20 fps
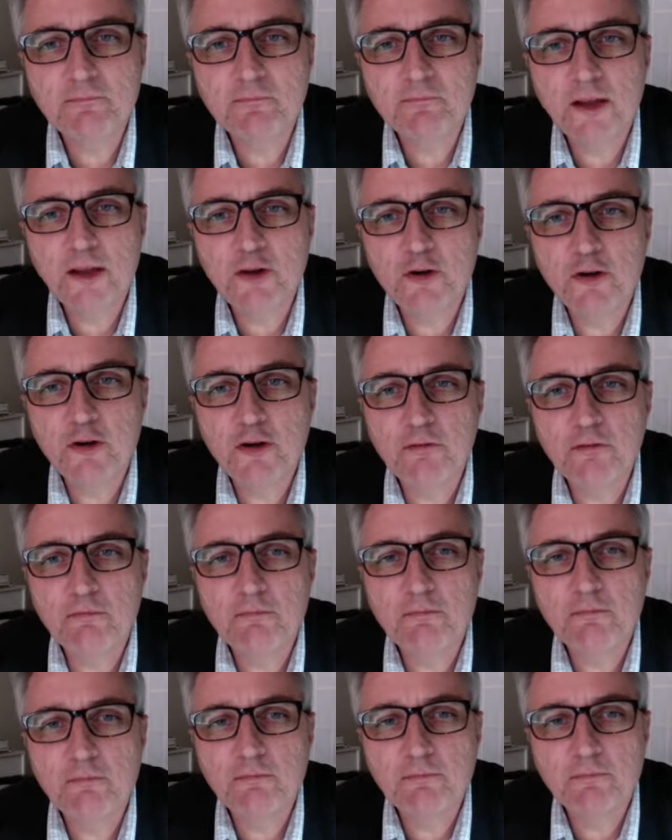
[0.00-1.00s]
That's right.
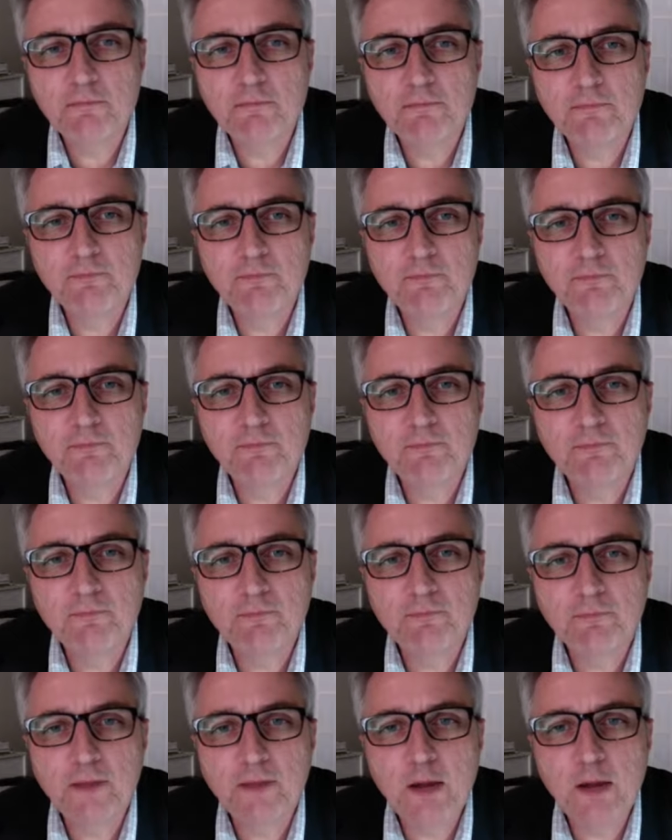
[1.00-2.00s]

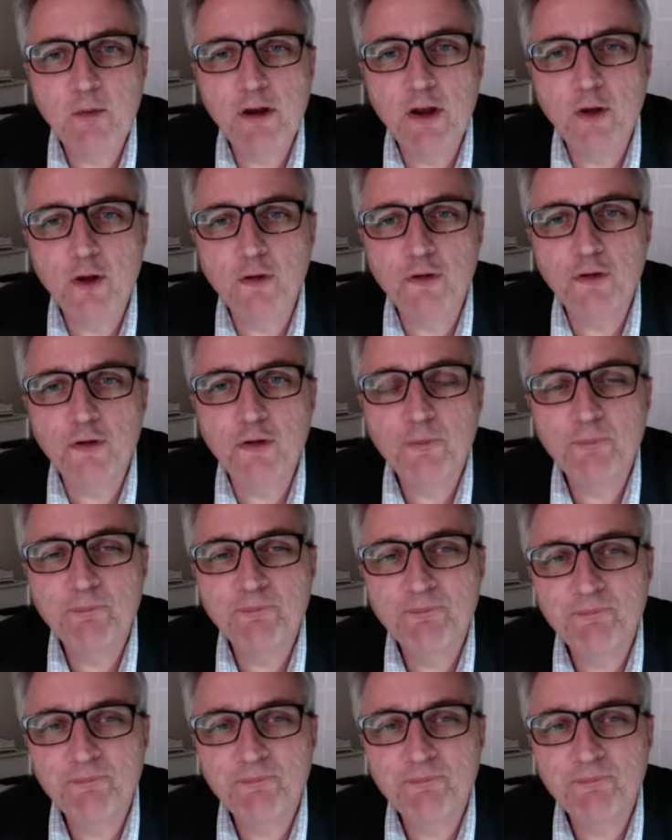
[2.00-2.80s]
Anyone else?